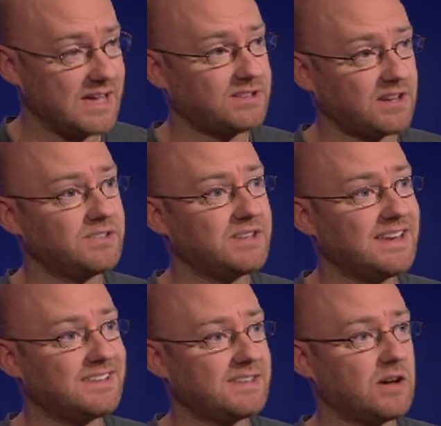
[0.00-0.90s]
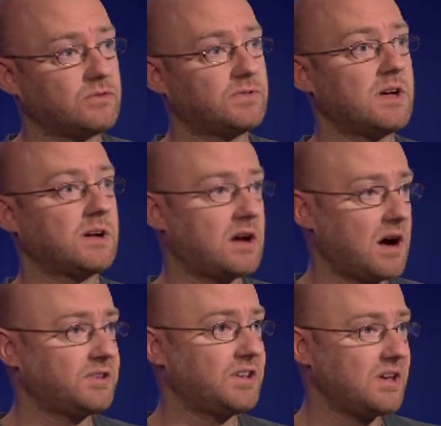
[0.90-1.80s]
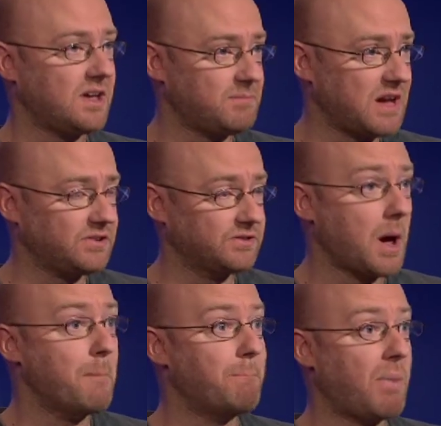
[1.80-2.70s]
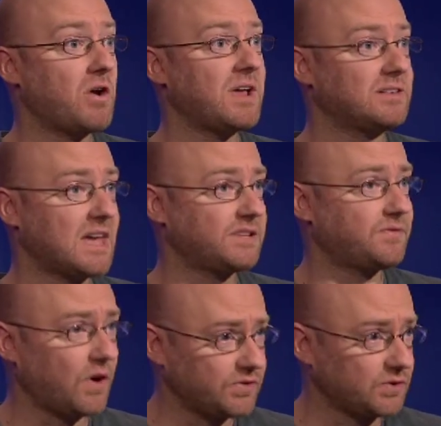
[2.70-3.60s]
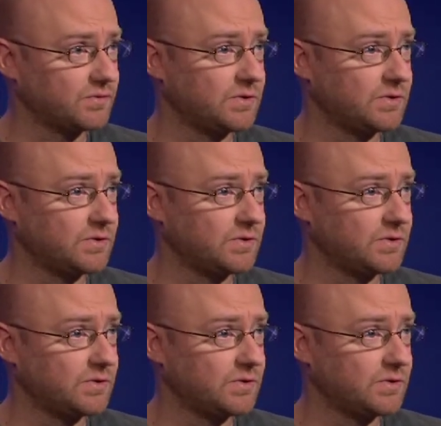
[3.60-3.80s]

It doesn't in itself cut emissions. Burning less fossil